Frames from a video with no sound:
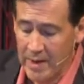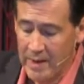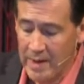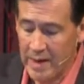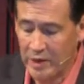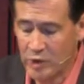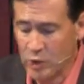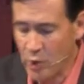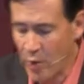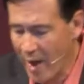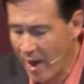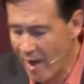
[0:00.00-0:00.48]

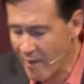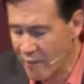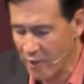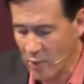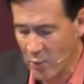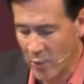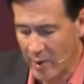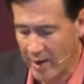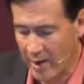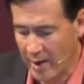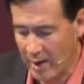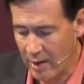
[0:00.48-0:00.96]
and to
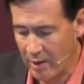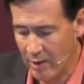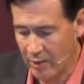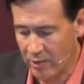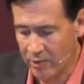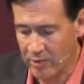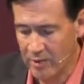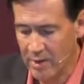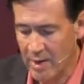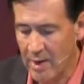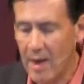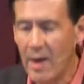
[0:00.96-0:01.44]
everyone
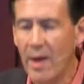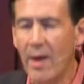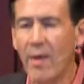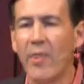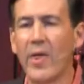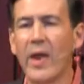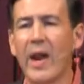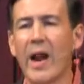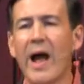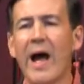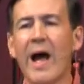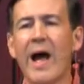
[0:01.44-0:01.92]
else
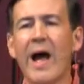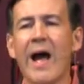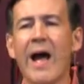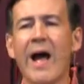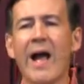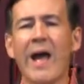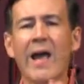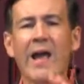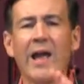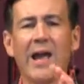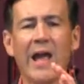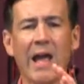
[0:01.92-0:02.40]
that
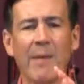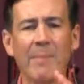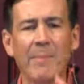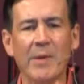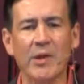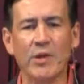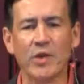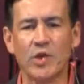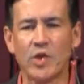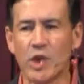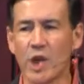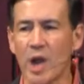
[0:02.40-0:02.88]
I am
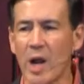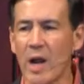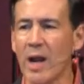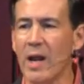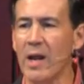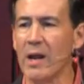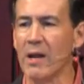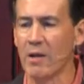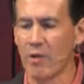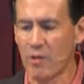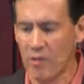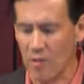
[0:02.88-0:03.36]
in
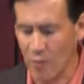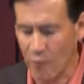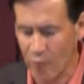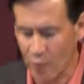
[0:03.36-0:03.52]
chains